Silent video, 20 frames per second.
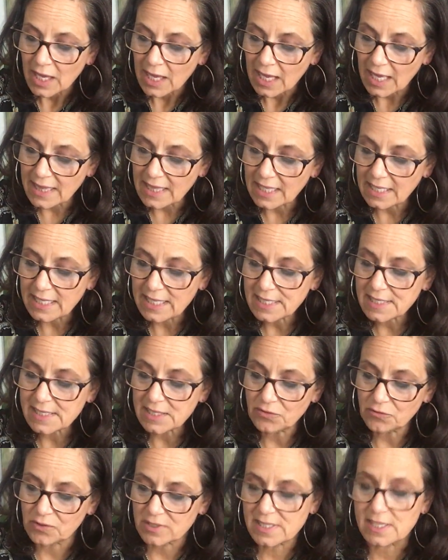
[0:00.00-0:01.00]
And then
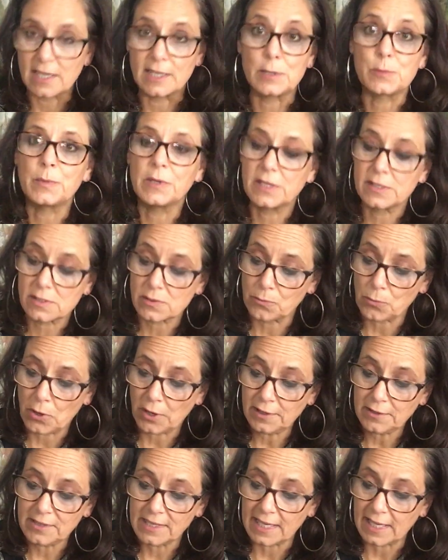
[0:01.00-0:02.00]
Nixon resigns because of
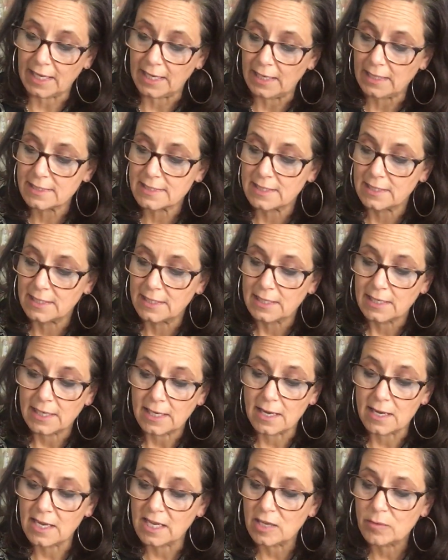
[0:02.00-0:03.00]
Watergate,
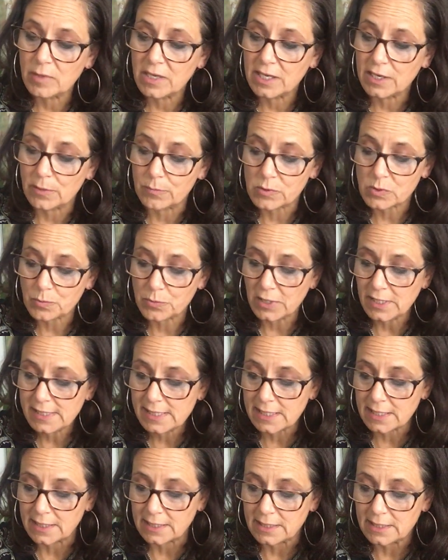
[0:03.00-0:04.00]
and he becomes
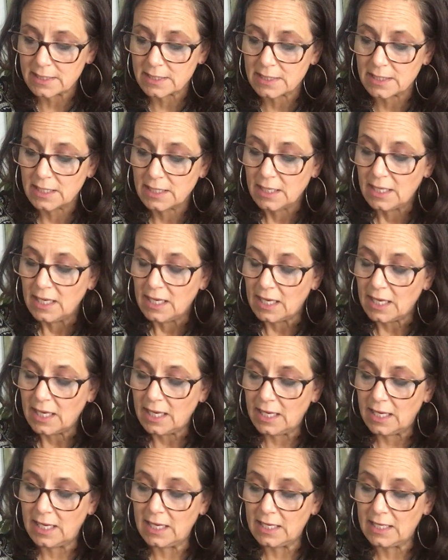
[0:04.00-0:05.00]
president.
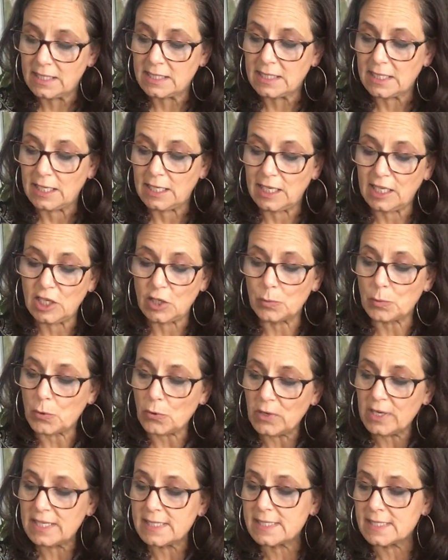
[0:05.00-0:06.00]
And he
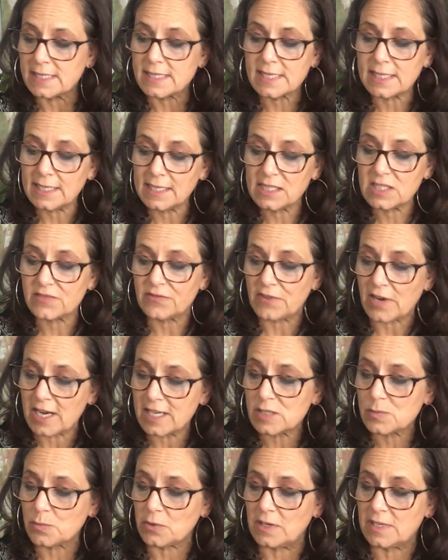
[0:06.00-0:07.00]
appoints as his
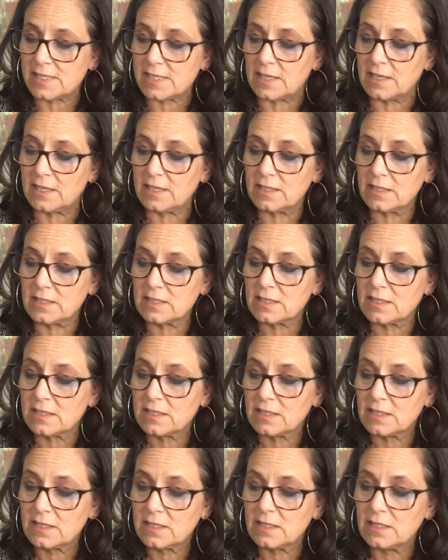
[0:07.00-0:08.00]
vice president
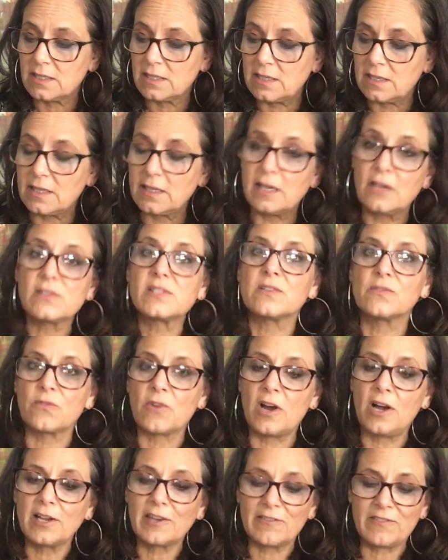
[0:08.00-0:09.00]
Nelson
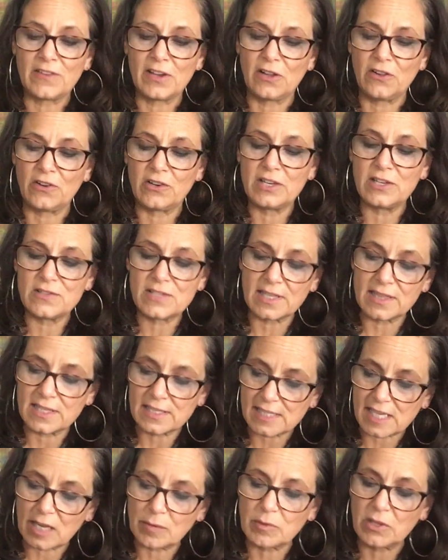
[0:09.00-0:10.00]
Rockefeller, using the
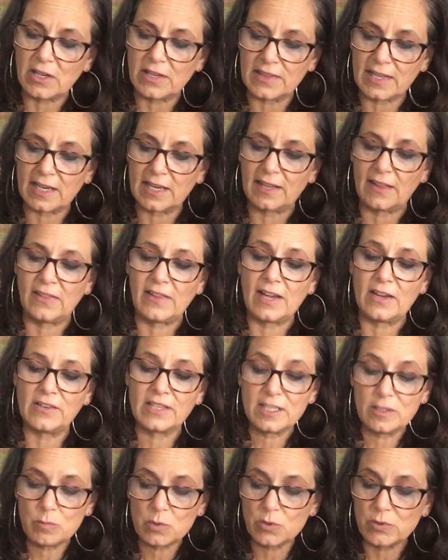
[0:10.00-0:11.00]
same law that allowed
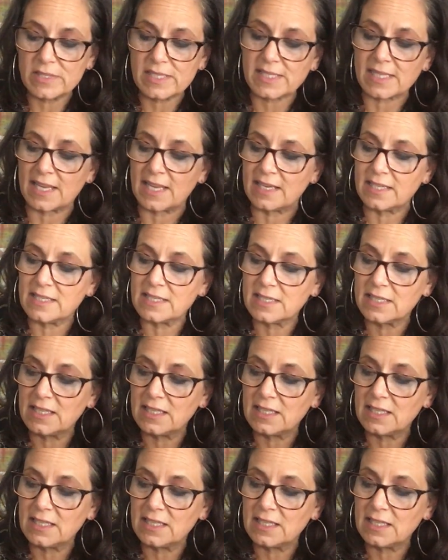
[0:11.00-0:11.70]
him to ascend.